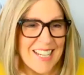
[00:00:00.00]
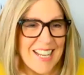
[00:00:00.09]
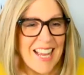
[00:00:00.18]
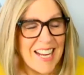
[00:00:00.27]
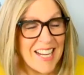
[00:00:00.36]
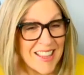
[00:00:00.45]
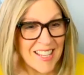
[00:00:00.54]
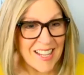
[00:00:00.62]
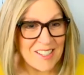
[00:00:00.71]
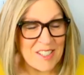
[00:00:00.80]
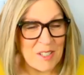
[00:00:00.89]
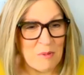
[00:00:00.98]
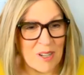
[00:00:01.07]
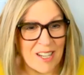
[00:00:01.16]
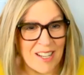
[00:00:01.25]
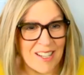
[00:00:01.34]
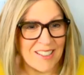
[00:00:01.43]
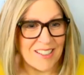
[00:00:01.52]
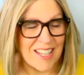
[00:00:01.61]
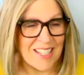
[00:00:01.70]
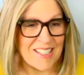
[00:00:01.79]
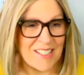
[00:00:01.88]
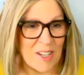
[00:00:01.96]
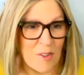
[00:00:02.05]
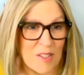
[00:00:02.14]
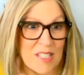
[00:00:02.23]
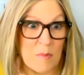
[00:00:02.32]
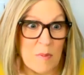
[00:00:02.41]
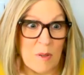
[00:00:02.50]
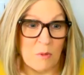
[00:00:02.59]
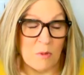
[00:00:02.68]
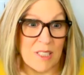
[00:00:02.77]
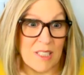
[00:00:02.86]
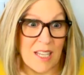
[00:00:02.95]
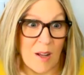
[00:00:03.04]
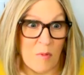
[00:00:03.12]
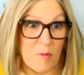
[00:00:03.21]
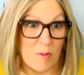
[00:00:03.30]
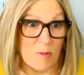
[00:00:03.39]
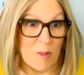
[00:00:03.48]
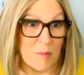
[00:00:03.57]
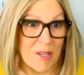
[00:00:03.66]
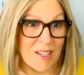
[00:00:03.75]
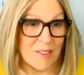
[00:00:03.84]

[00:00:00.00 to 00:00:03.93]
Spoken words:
Anything else you want to let us know? This has been really helpful for me.